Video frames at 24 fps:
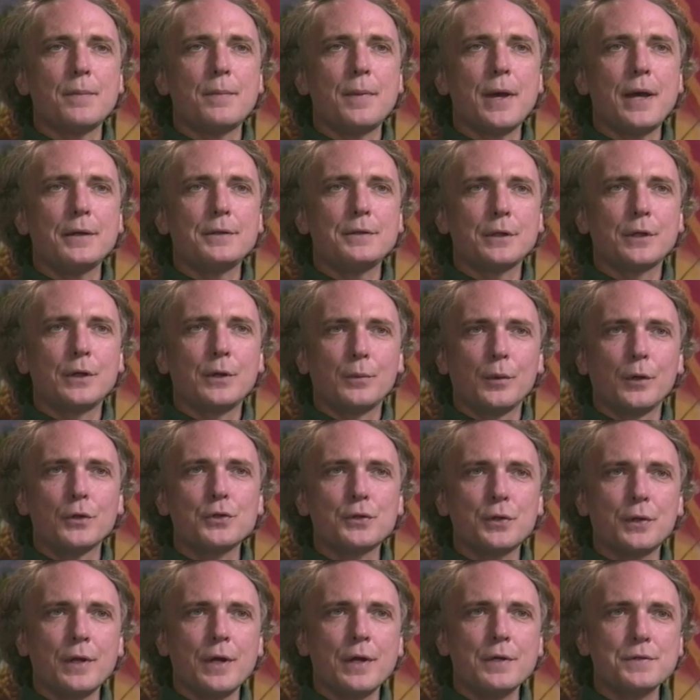about to
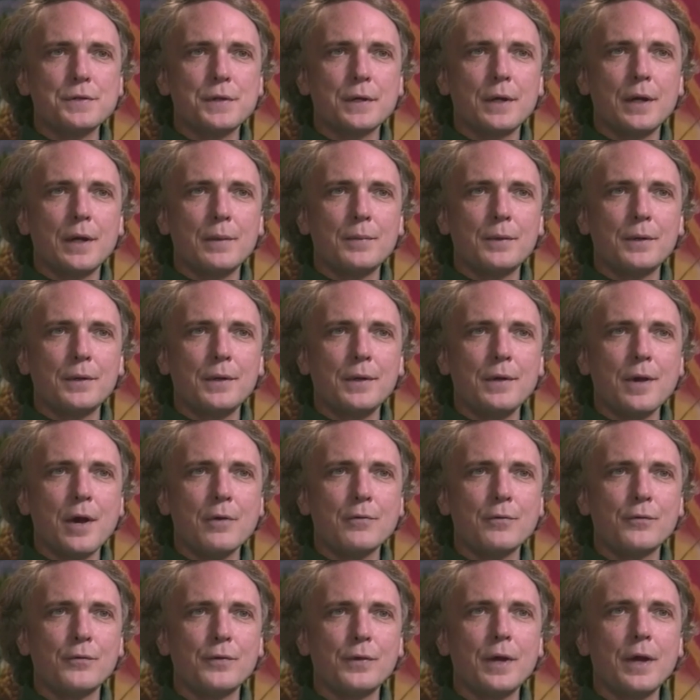commercialize the company
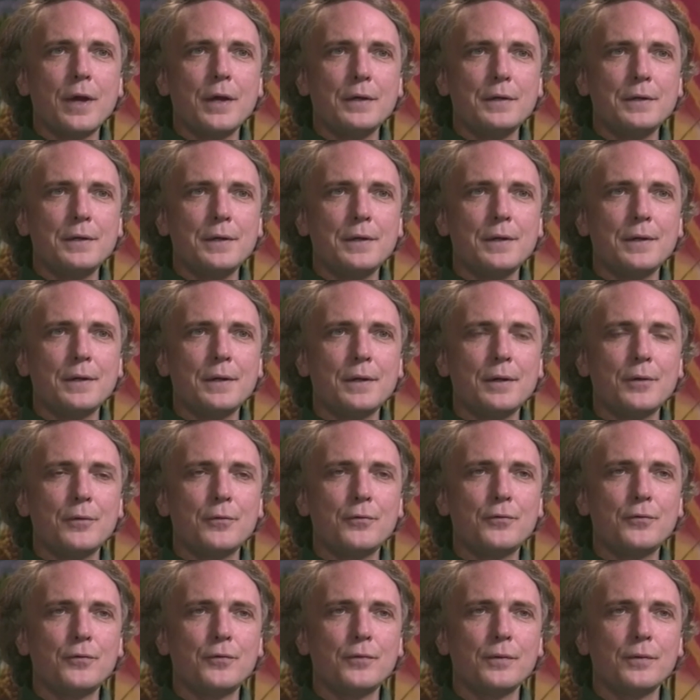off of the idea of